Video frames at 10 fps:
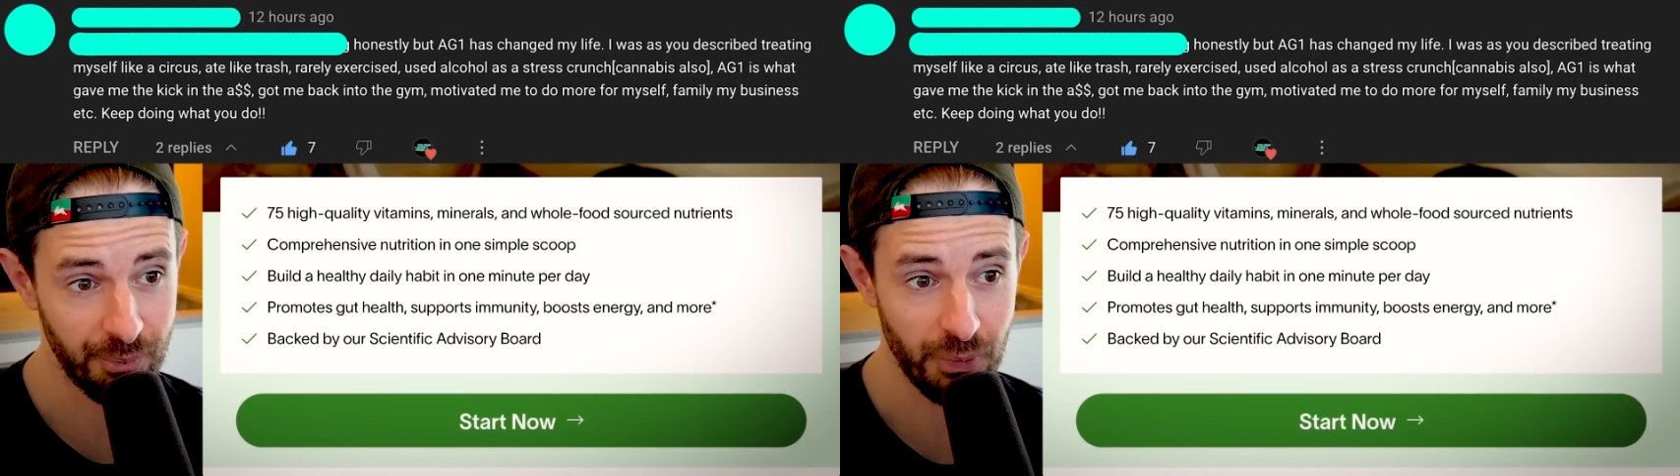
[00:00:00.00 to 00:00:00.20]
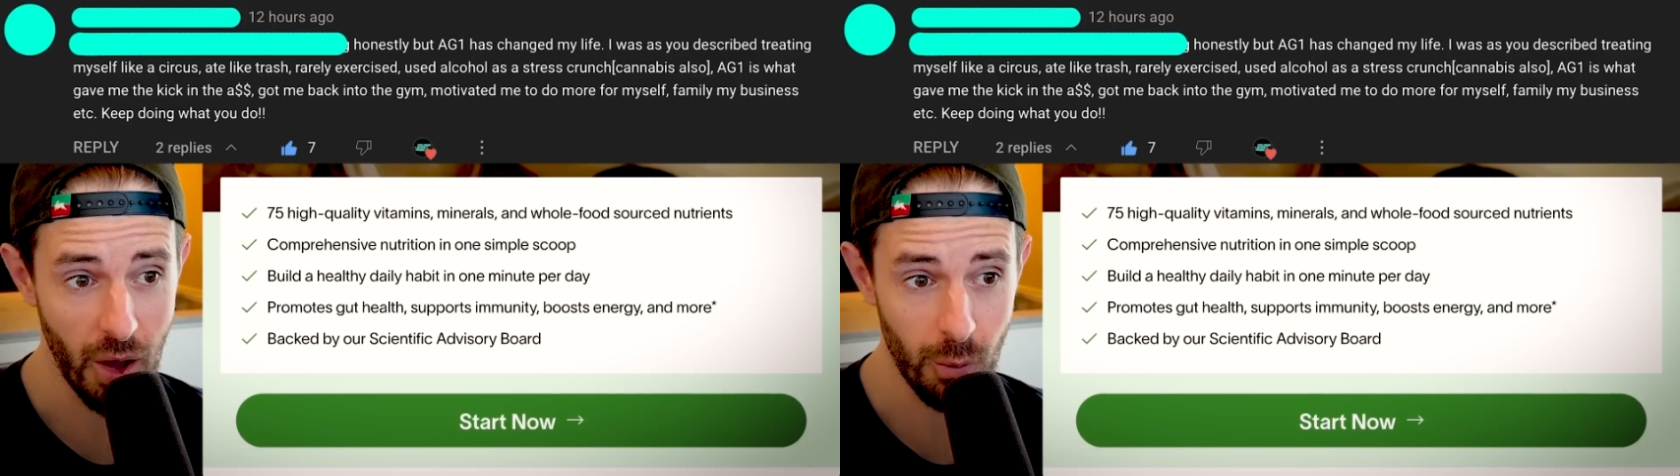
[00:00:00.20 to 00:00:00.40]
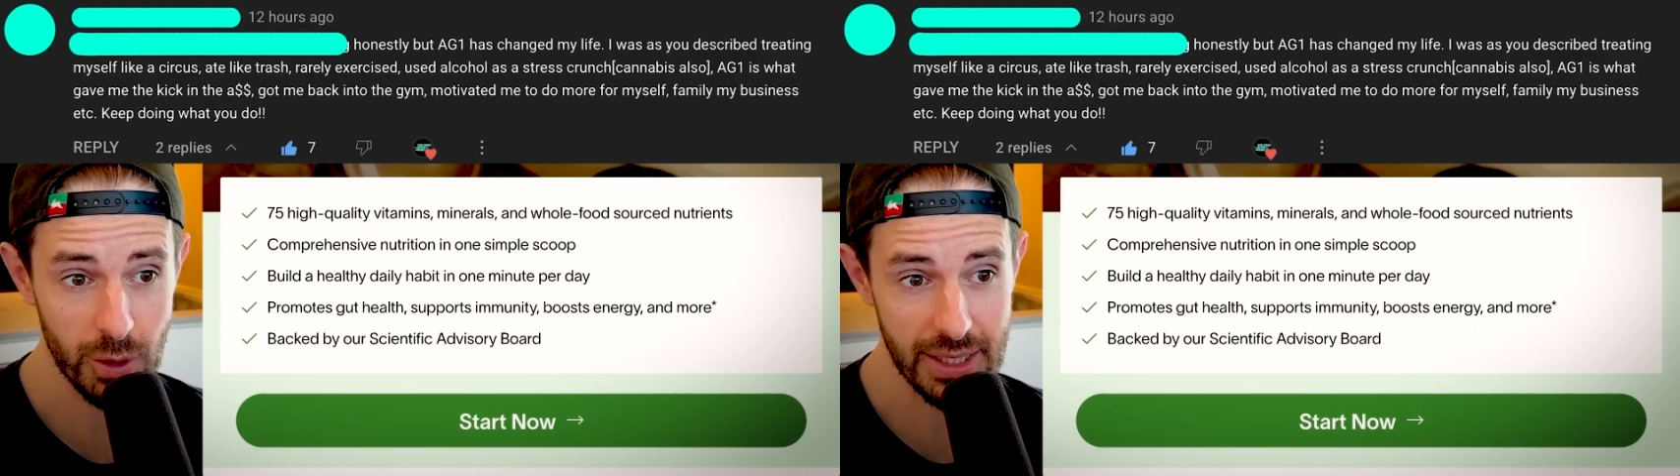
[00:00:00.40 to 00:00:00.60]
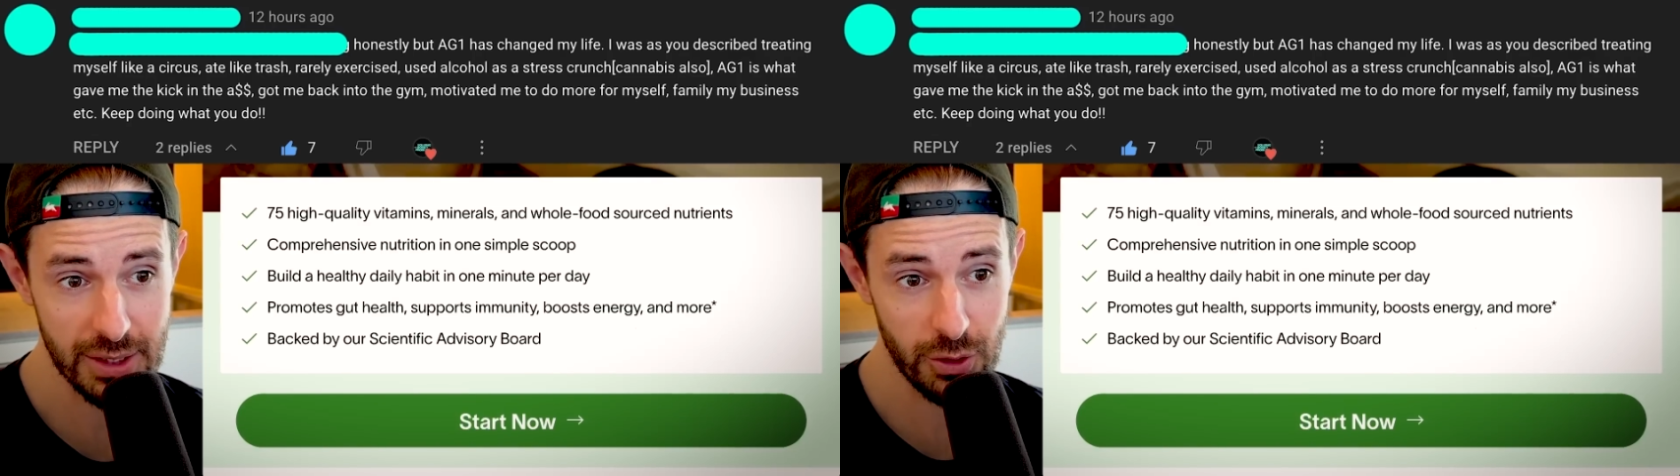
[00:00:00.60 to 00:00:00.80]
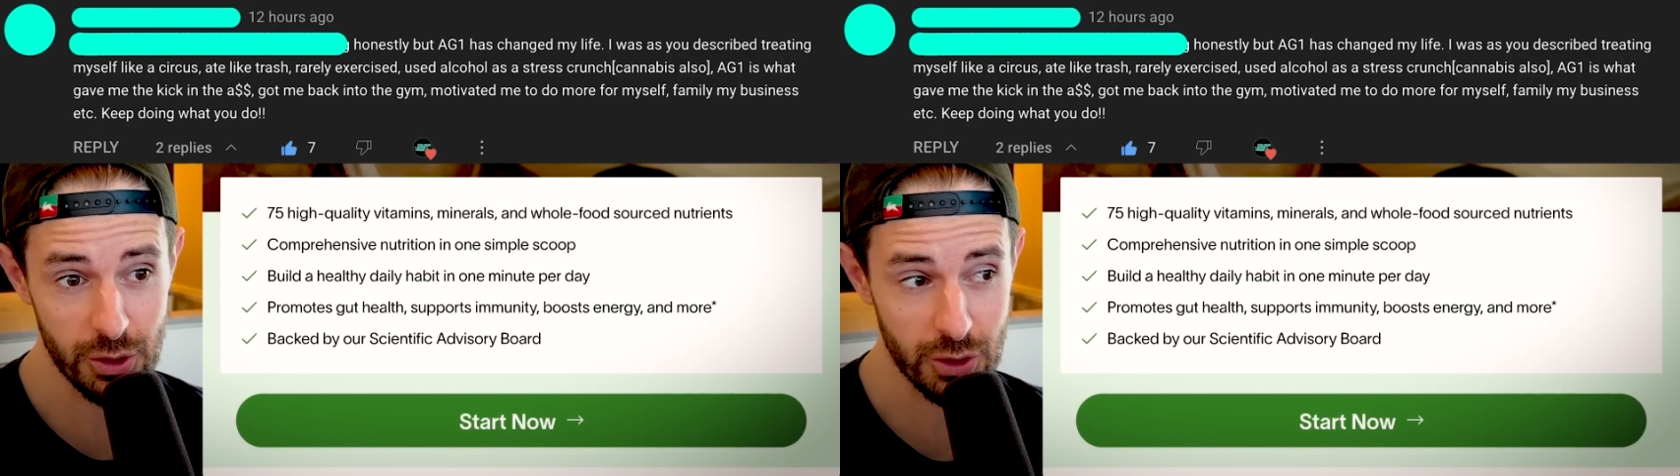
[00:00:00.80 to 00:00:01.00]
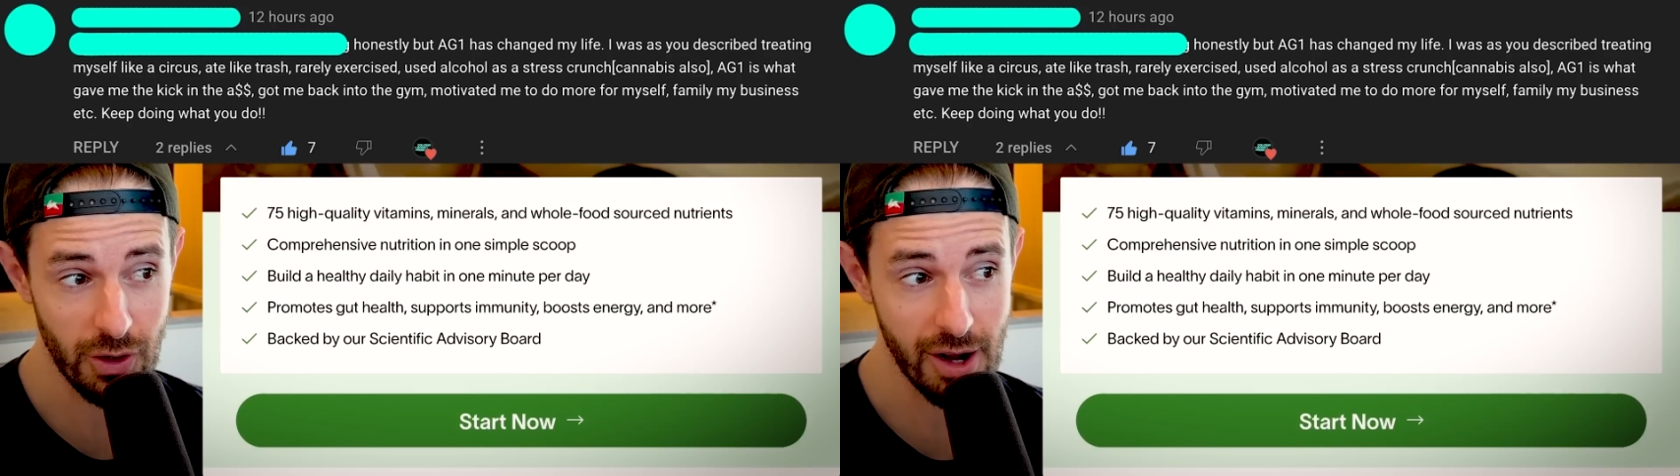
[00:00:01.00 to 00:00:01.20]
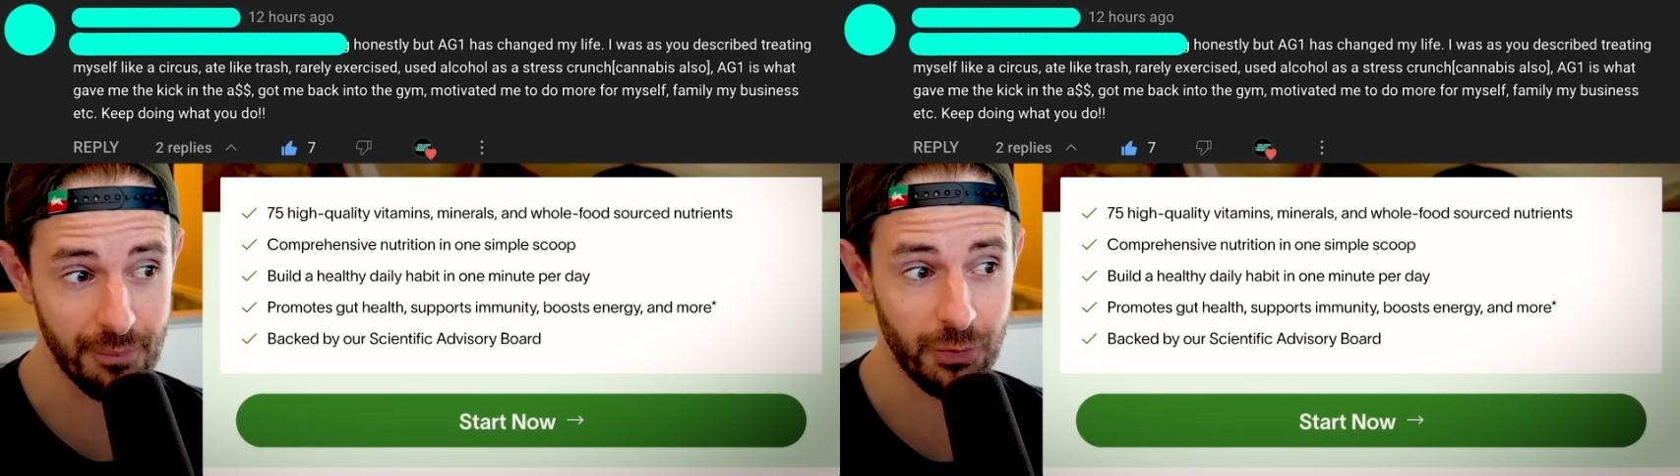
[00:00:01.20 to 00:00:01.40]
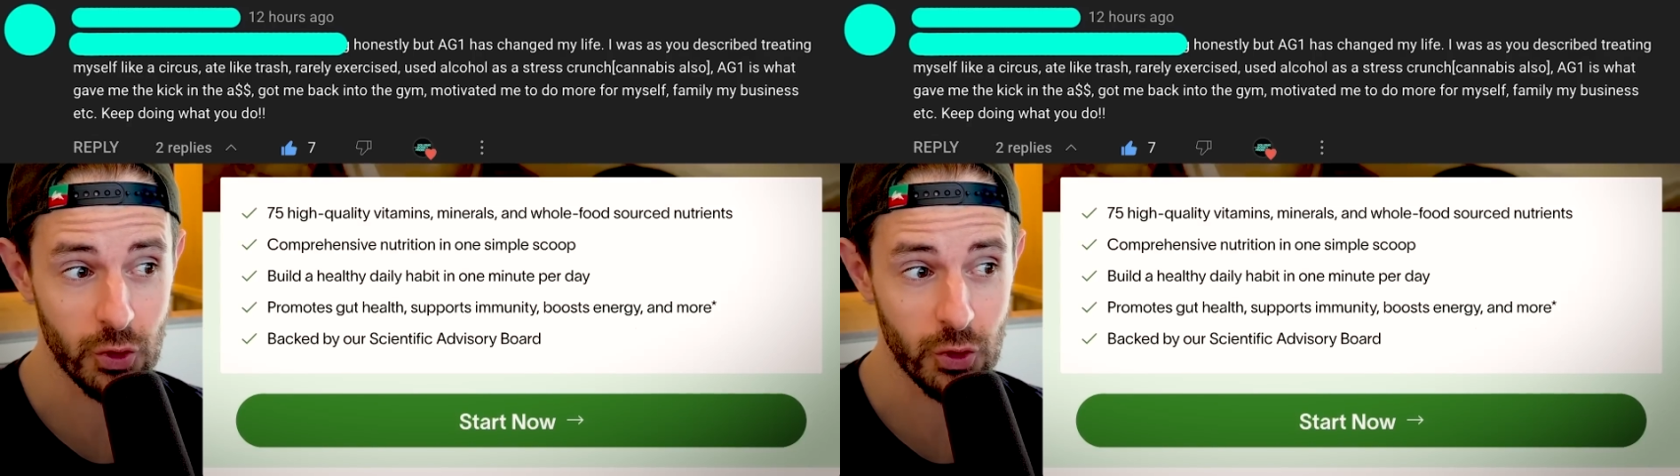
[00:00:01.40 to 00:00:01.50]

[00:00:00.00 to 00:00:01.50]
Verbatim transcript: I was, as you described,